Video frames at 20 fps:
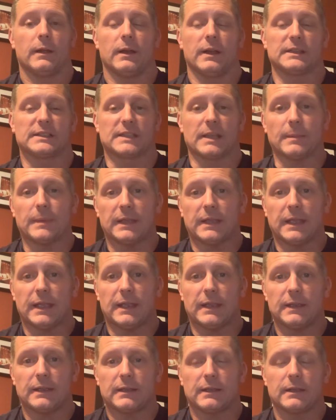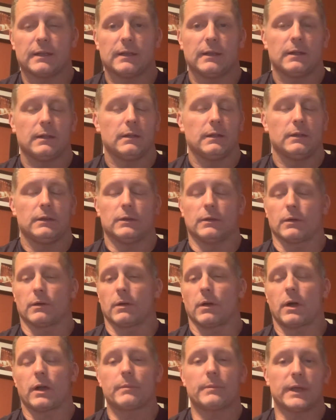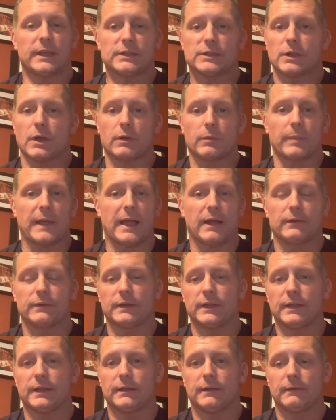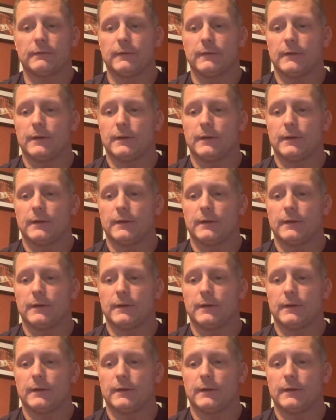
a stomach ache. Your heart might start pounding.